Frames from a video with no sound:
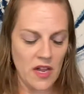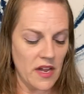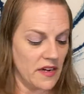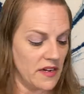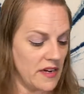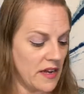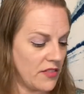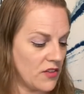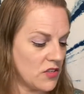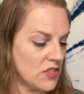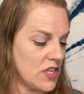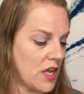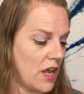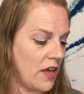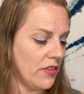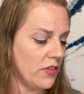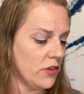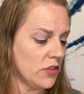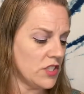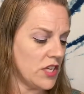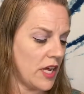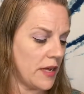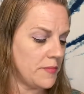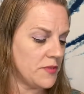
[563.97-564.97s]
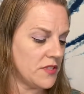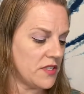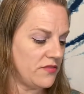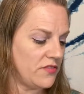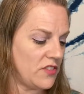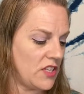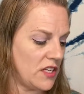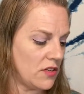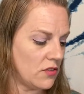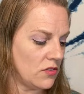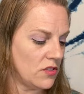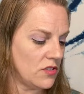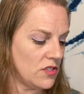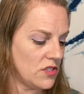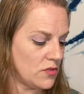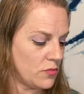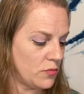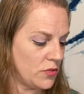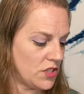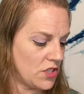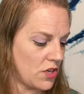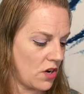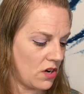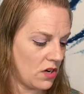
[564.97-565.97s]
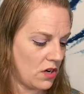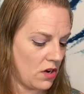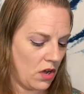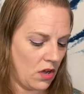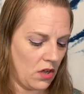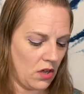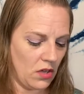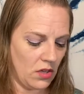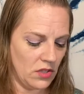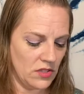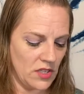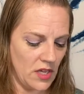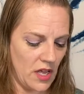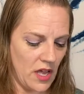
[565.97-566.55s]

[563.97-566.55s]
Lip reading: Now there's other types of needles which are called